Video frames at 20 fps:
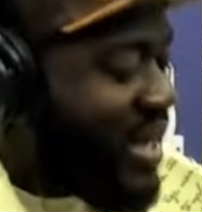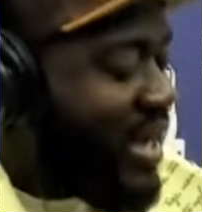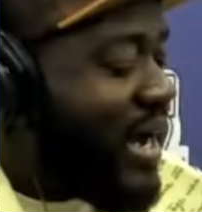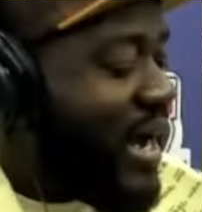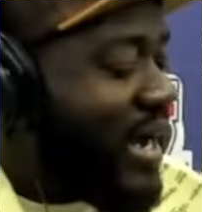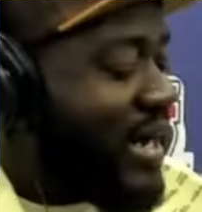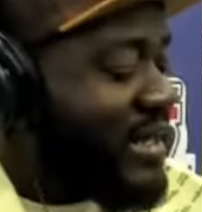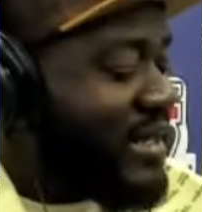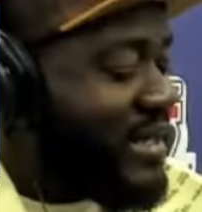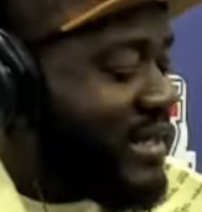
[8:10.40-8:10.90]

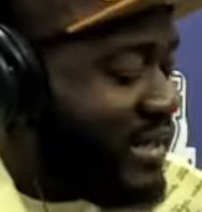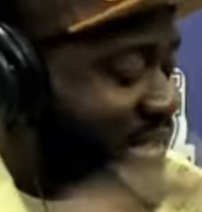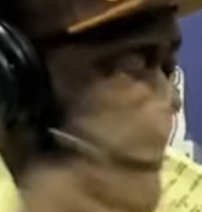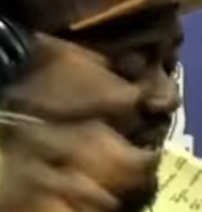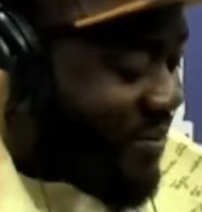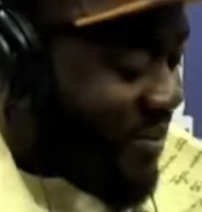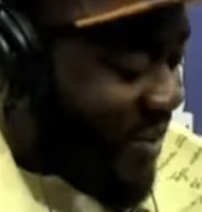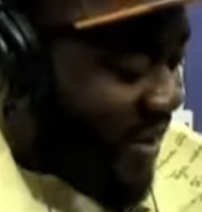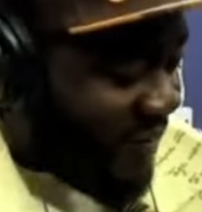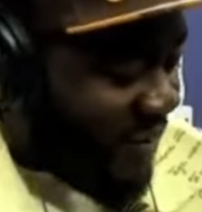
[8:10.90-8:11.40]
at the
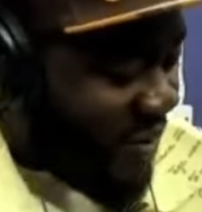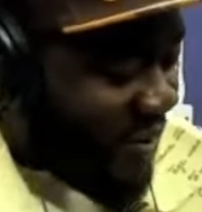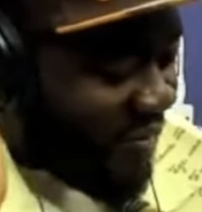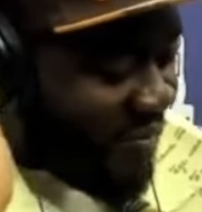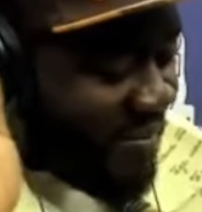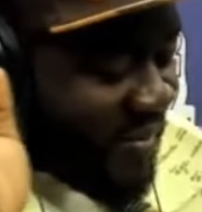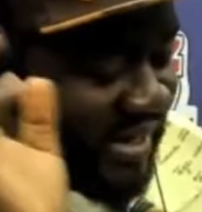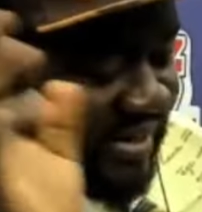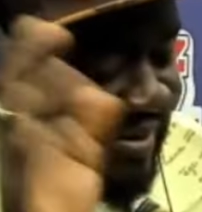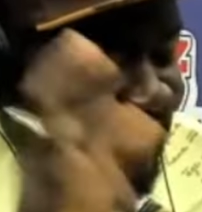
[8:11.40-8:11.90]
60th birthday of
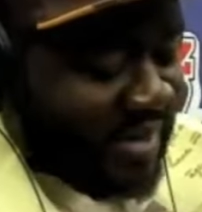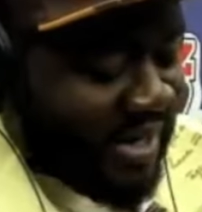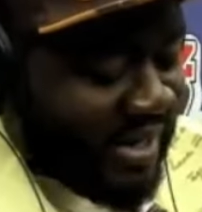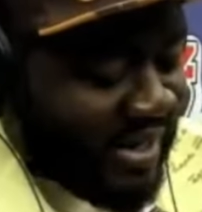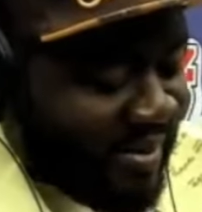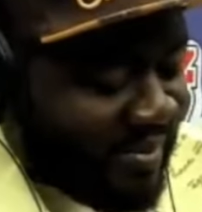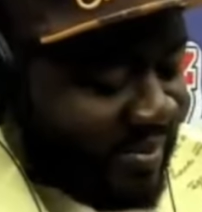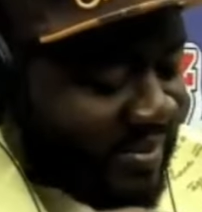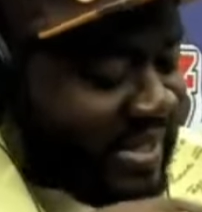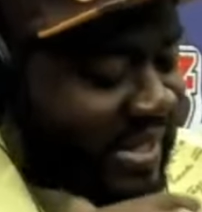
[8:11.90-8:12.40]

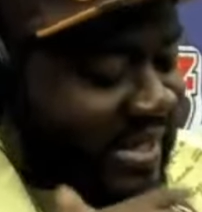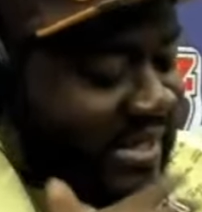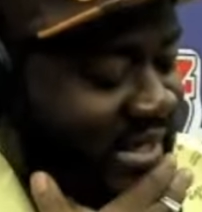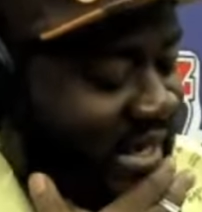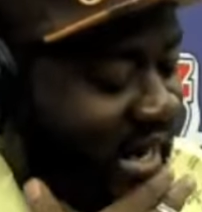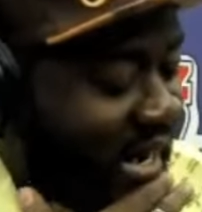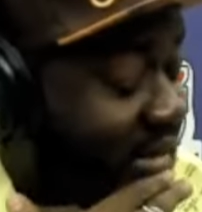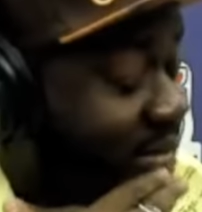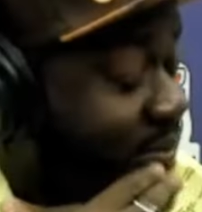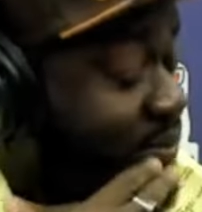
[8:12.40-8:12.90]
Madame
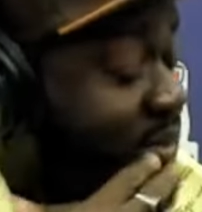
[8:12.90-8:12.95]
Tesla.